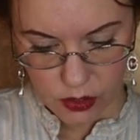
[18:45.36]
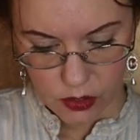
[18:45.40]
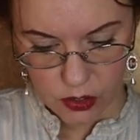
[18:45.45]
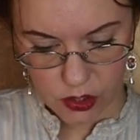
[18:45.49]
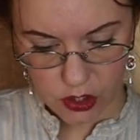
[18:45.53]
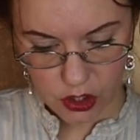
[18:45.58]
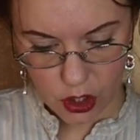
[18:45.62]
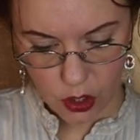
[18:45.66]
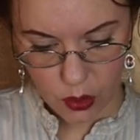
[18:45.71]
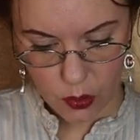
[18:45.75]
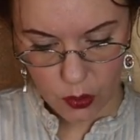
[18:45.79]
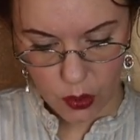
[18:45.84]

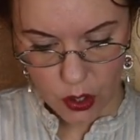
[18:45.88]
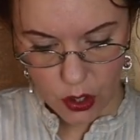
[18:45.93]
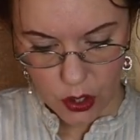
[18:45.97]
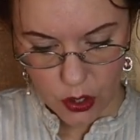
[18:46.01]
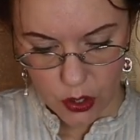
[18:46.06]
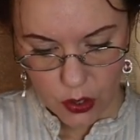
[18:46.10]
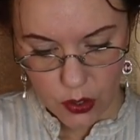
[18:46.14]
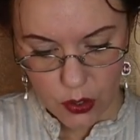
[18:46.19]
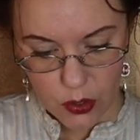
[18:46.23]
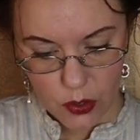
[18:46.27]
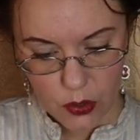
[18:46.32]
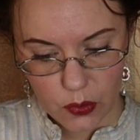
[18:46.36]
So
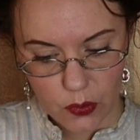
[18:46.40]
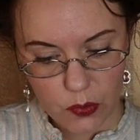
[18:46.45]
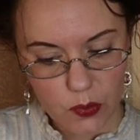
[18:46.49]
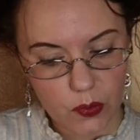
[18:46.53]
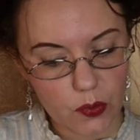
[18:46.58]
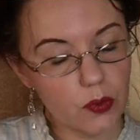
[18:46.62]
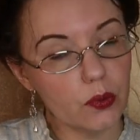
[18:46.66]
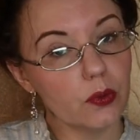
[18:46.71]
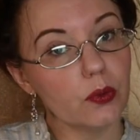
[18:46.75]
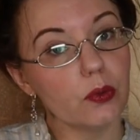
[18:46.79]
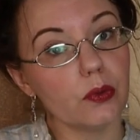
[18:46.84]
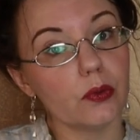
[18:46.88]

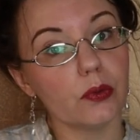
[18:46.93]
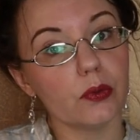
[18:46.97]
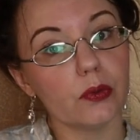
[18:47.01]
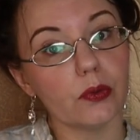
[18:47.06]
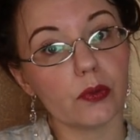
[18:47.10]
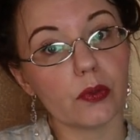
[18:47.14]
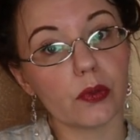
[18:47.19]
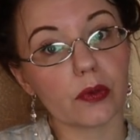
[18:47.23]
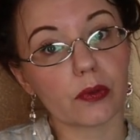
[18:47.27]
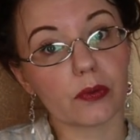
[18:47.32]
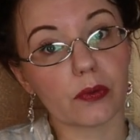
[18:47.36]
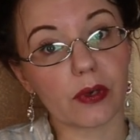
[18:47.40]

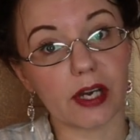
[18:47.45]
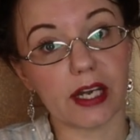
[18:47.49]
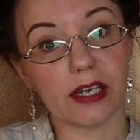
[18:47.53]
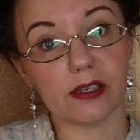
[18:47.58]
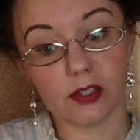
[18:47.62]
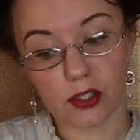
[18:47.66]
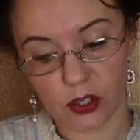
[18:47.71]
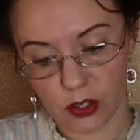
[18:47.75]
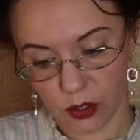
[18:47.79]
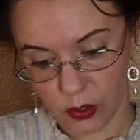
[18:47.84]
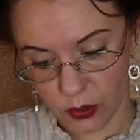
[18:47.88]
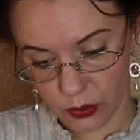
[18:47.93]
the
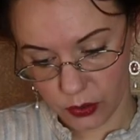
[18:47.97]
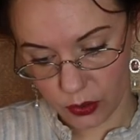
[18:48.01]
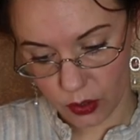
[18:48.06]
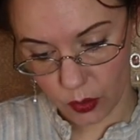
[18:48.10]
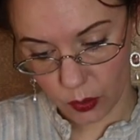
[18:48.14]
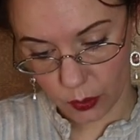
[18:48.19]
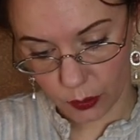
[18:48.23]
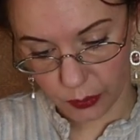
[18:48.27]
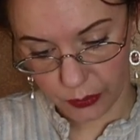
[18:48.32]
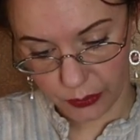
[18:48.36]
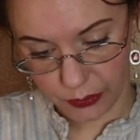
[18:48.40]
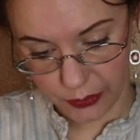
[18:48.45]
grand
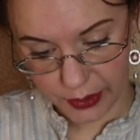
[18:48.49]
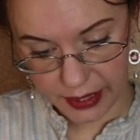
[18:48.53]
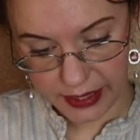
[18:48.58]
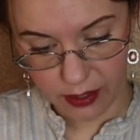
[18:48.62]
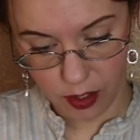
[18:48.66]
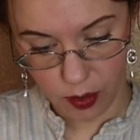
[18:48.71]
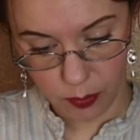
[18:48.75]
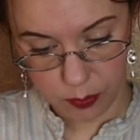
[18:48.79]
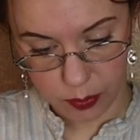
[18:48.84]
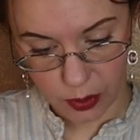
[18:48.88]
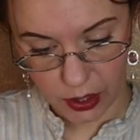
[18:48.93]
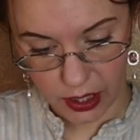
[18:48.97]
total
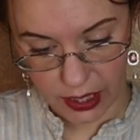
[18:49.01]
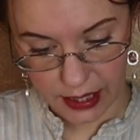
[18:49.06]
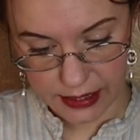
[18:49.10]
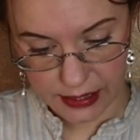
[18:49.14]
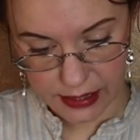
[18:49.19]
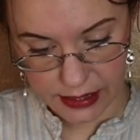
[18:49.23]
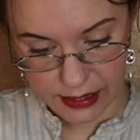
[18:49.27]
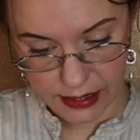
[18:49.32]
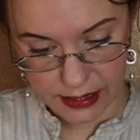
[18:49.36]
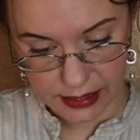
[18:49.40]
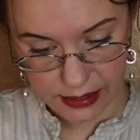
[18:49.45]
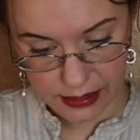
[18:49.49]
real
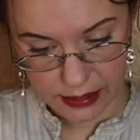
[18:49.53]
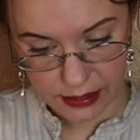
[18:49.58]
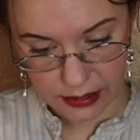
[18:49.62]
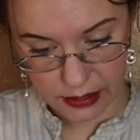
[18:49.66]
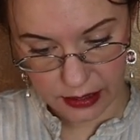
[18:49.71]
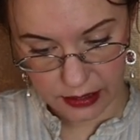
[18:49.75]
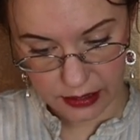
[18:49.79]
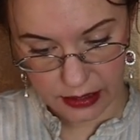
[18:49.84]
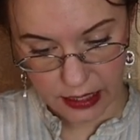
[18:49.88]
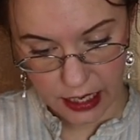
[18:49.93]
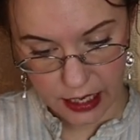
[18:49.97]
price eh,